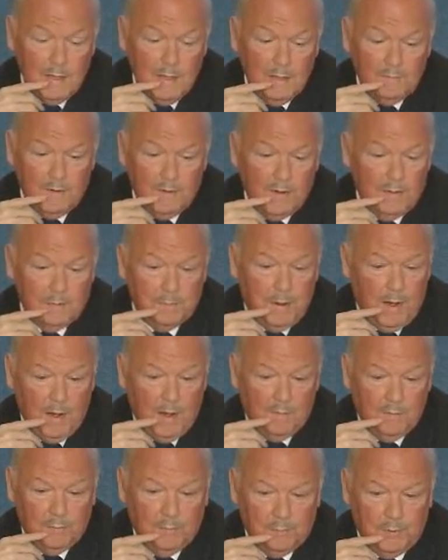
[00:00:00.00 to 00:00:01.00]
very
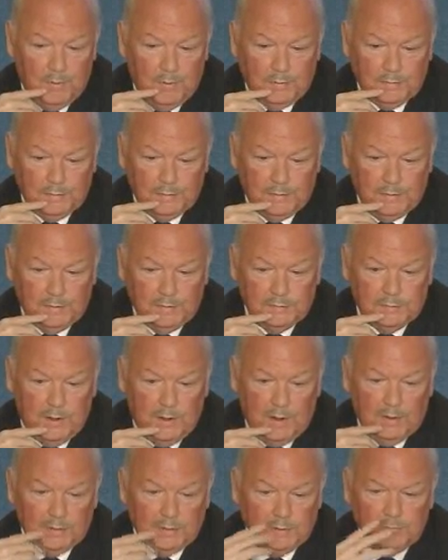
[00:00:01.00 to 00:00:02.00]
powerful person in
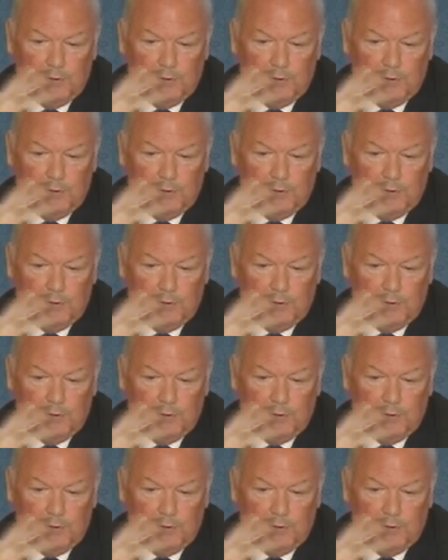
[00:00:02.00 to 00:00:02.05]
charge